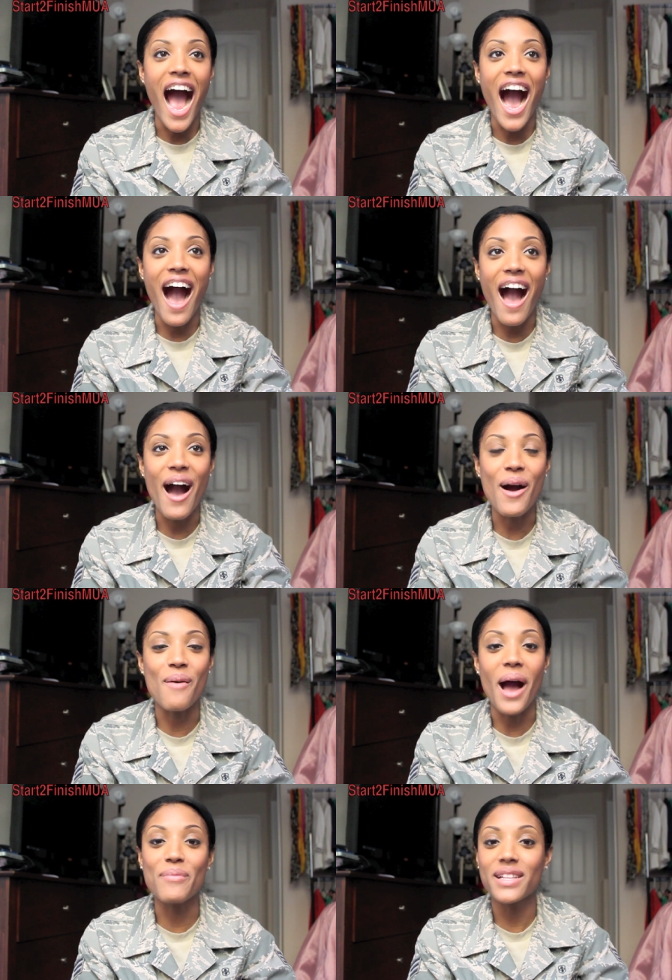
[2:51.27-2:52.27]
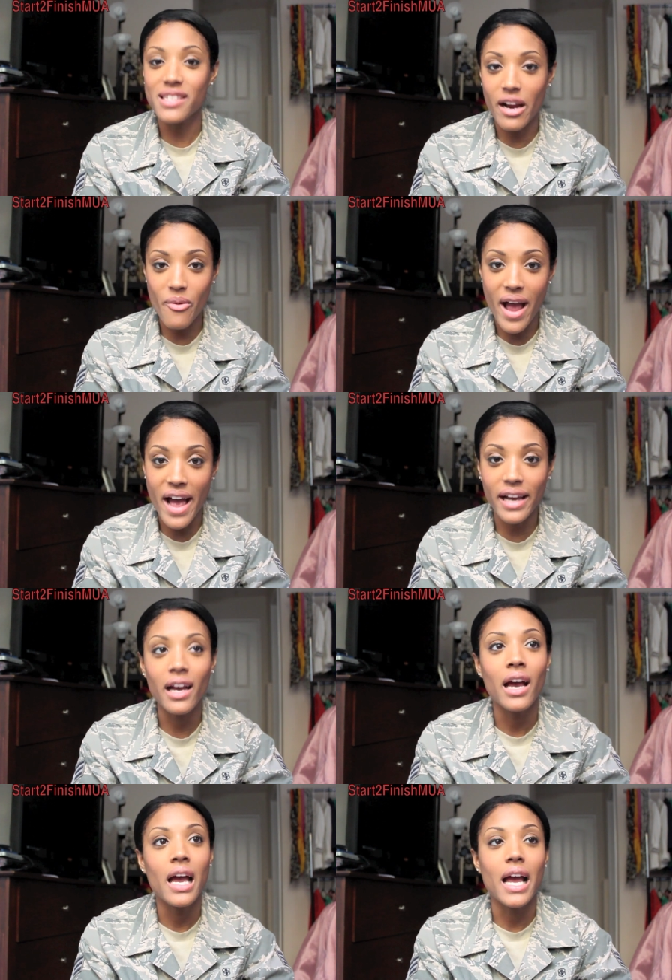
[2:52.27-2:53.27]
I've been to Iraq.
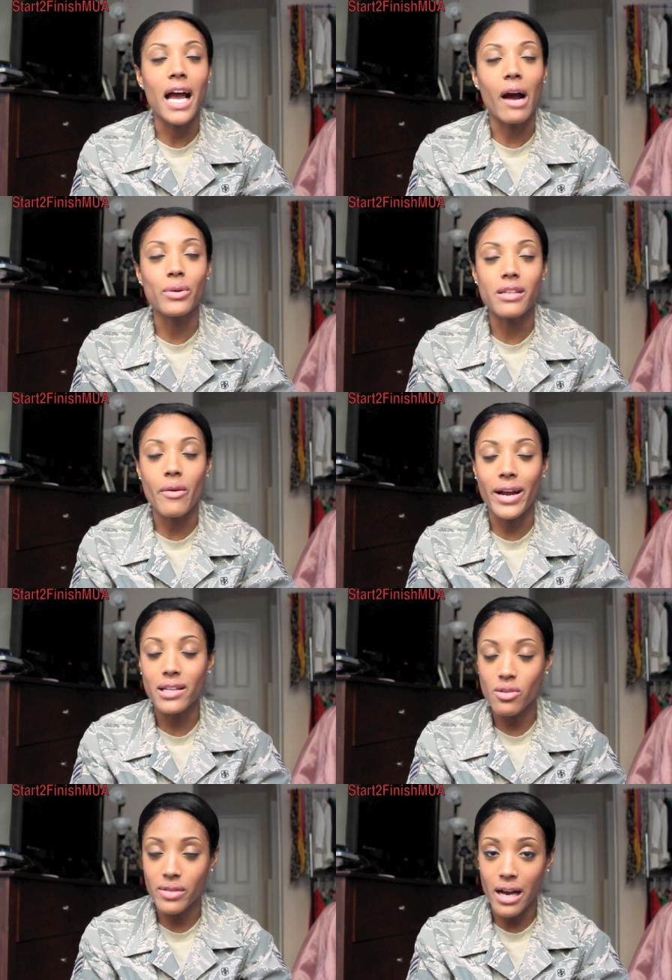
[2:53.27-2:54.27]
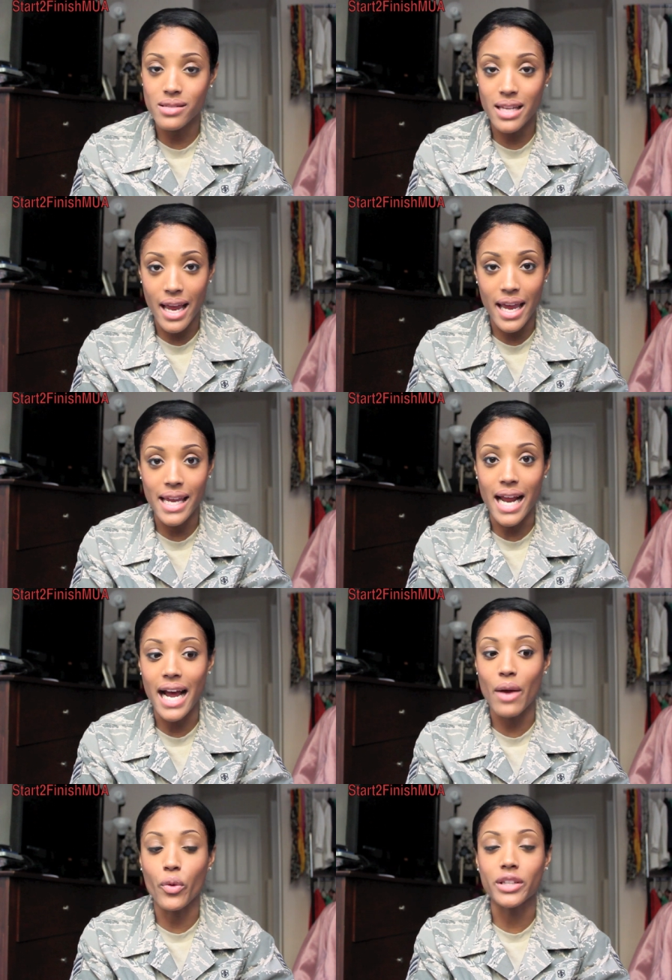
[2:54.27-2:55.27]
I went to Iraq in 2008.
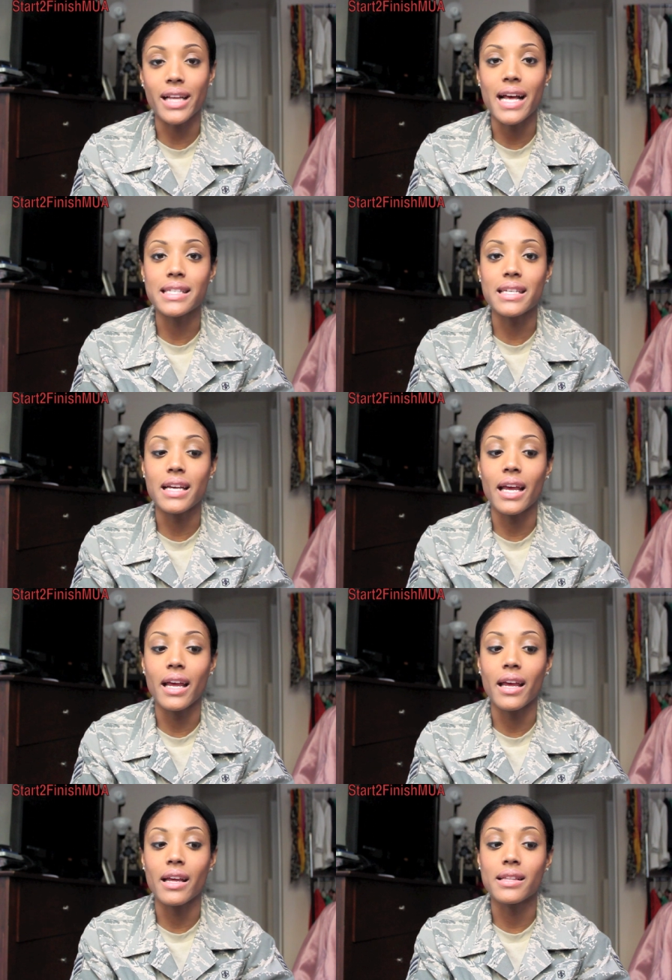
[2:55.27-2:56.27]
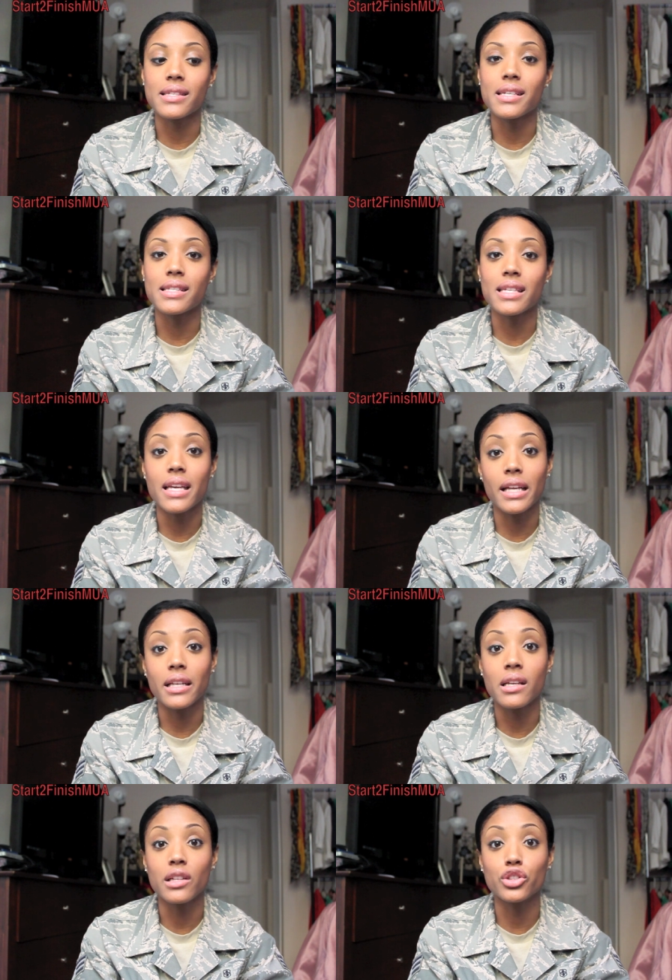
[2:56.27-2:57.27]
I worked as a
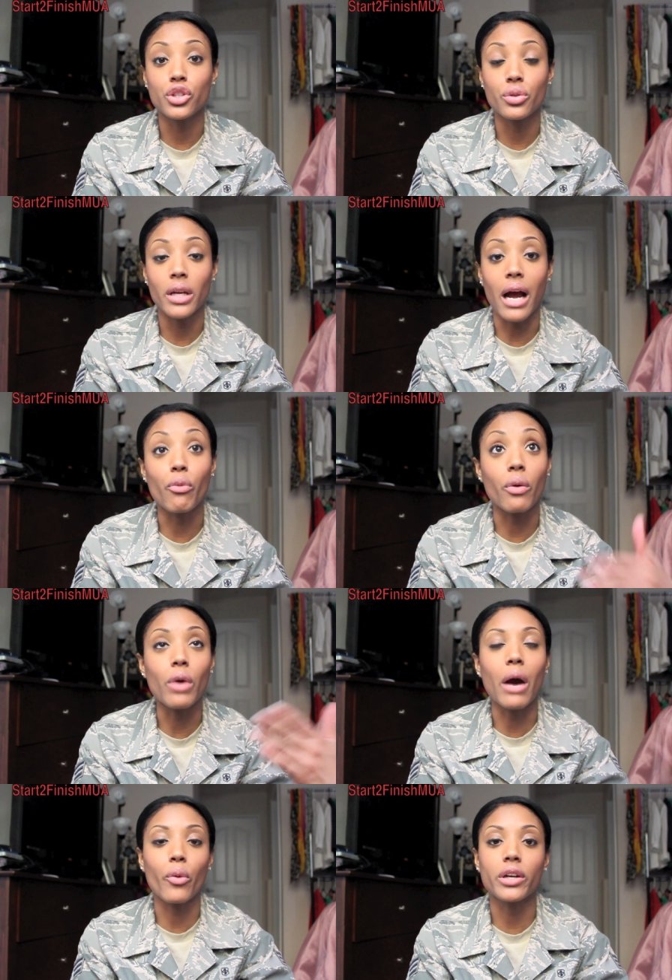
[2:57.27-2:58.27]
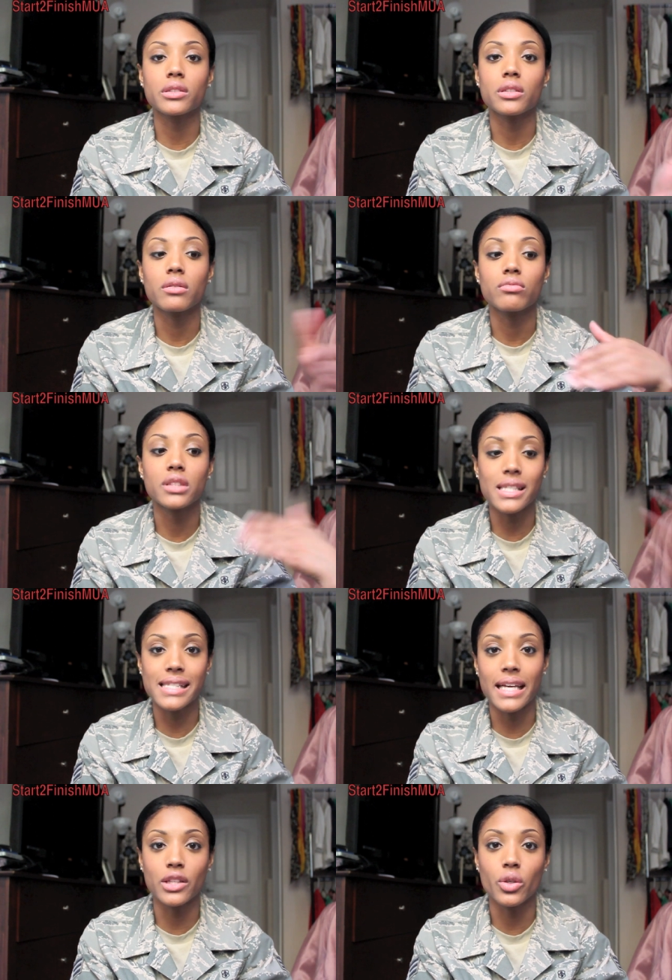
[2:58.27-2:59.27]
TCN duty. I worked
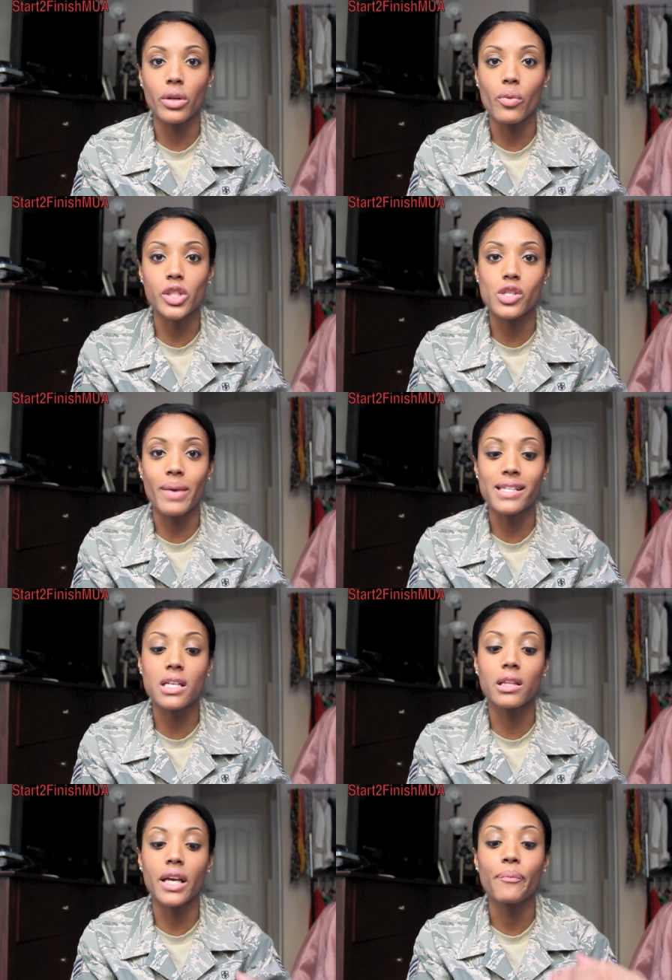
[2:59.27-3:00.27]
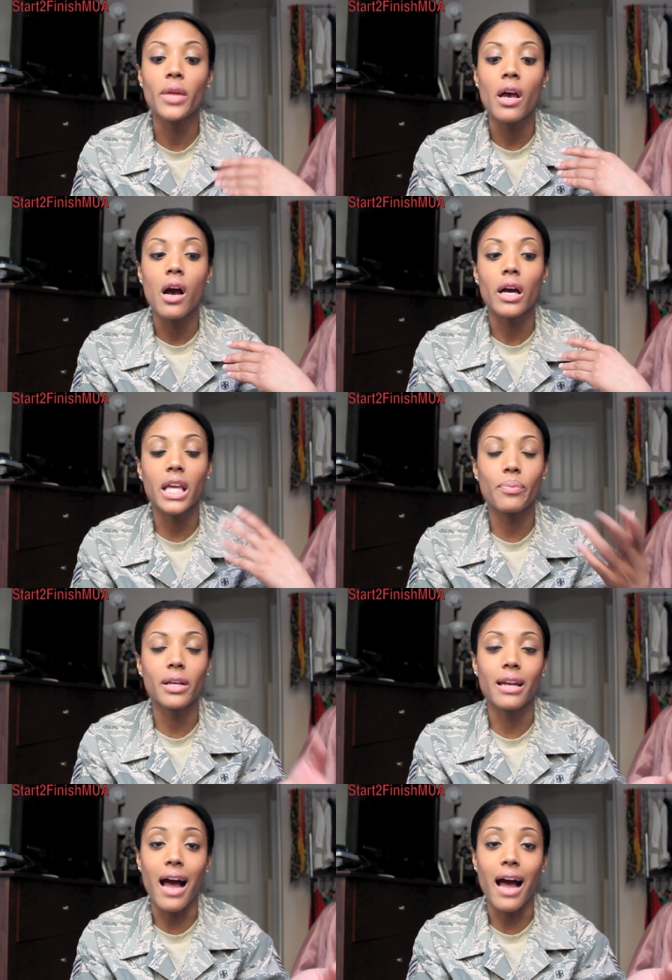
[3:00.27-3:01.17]
TCN duty, which is basically keeping an